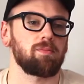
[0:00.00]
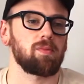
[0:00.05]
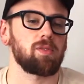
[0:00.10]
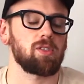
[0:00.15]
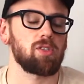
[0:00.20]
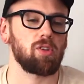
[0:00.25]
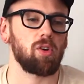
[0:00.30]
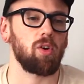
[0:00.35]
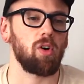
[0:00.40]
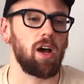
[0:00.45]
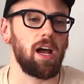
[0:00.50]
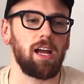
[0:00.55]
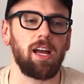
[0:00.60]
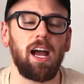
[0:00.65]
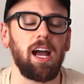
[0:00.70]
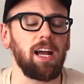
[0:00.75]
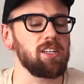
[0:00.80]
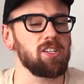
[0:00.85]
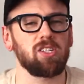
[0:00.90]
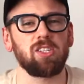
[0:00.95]
So
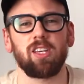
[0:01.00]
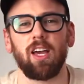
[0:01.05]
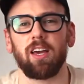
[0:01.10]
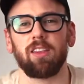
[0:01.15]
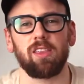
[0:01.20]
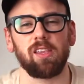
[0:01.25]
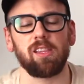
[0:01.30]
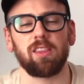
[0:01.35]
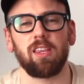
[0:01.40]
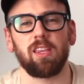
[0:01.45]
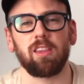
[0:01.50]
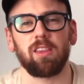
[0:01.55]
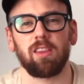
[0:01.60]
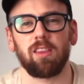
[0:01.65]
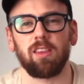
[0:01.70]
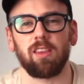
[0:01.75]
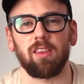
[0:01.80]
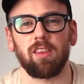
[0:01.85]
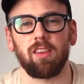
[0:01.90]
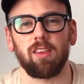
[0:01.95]
I think that
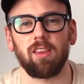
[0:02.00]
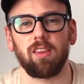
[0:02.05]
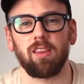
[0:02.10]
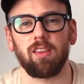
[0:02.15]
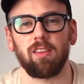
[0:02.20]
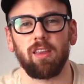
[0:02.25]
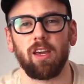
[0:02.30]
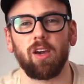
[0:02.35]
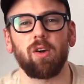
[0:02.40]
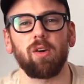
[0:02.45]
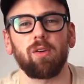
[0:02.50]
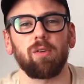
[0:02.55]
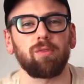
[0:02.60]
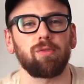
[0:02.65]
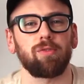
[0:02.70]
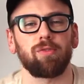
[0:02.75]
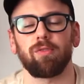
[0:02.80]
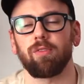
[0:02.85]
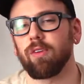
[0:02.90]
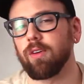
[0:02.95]
they could
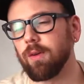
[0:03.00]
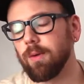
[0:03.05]
have,